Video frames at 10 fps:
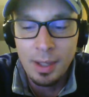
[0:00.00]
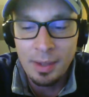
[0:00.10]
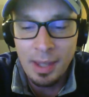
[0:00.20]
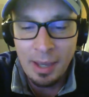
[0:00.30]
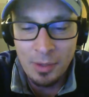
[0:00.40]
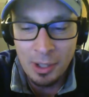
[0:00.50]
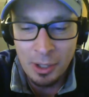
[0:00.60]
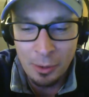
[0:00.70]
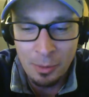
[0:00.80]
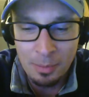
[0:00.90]
And that
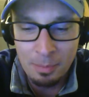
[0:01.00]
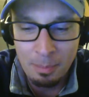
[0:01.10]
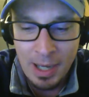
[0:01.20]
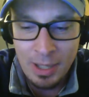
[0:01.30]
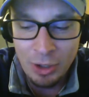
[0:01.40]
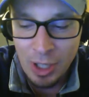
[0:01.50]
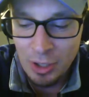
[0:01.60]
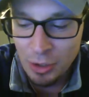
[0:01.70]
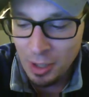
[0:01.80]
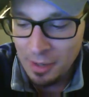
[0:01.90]
video might
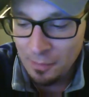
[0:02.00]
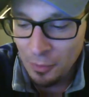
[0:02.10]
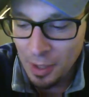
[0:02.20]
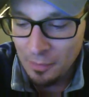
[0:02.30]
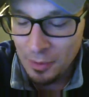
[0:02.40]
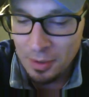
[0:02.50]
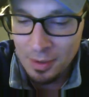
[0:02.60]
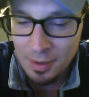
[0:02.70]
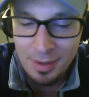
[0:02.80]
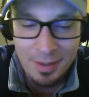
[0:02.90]
change your life forever,
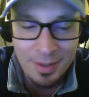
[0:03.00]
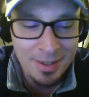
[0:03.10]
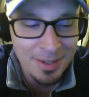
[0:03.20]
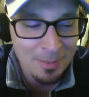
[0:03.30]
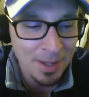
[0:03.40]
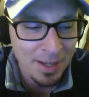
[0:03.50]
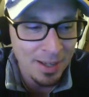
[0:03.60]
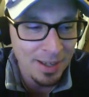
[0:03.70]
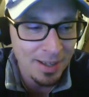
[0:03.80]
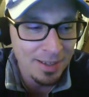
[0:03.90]

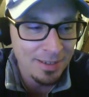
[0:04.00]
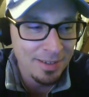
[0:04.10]
but